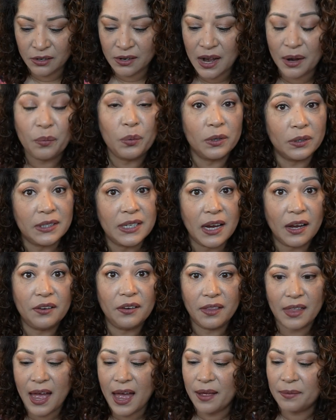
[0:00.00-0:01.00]
I will tell
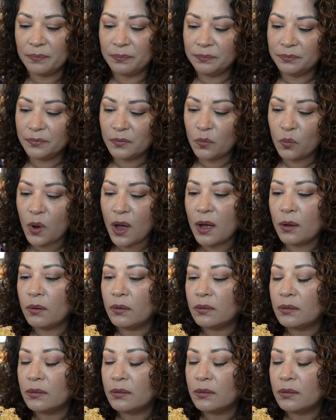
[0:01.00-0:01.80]
you that. Wow.